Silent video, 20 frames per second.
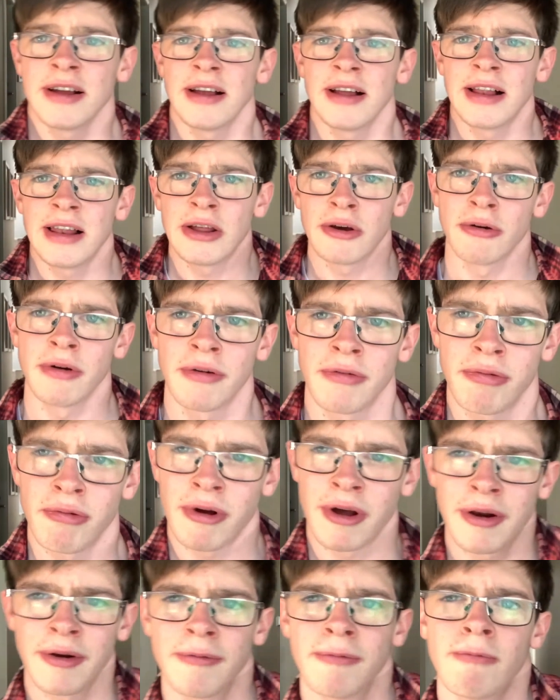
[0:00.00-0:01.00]
Hello
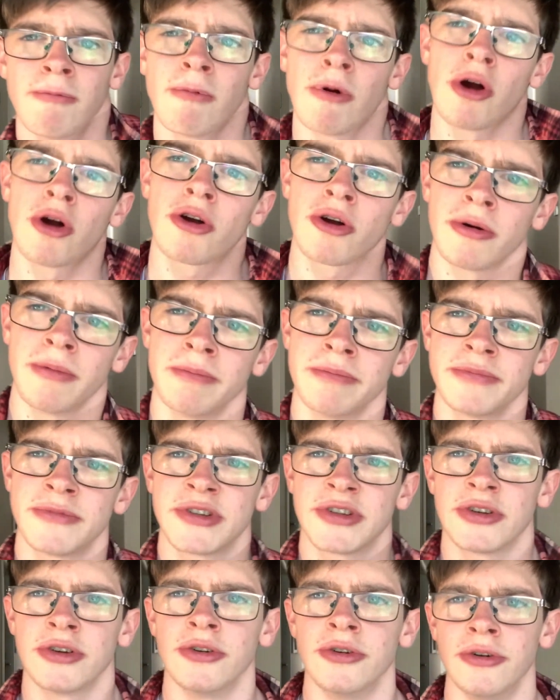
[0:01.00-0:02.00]
everyone, welcome
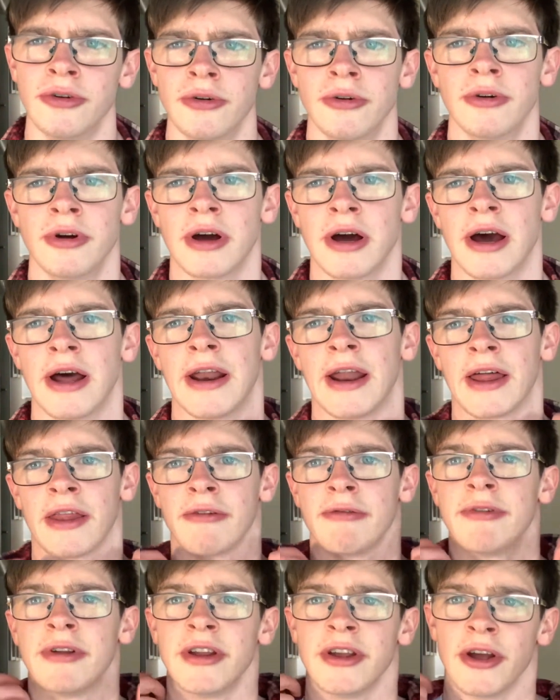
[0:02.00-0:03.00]
to
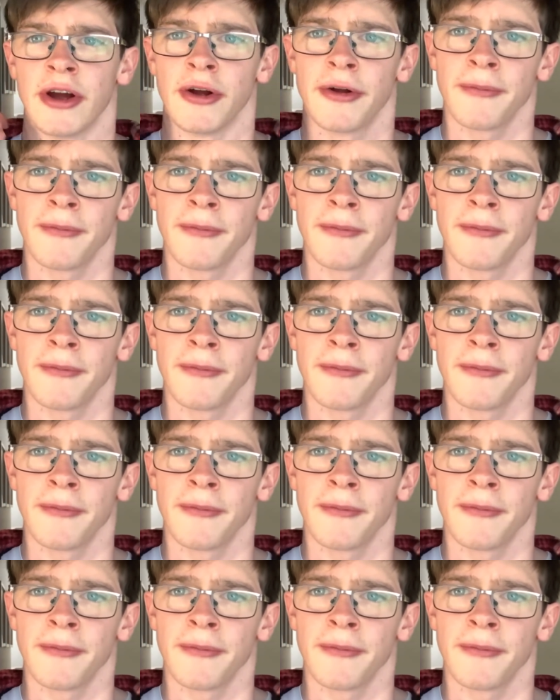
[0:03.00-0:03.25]
another video.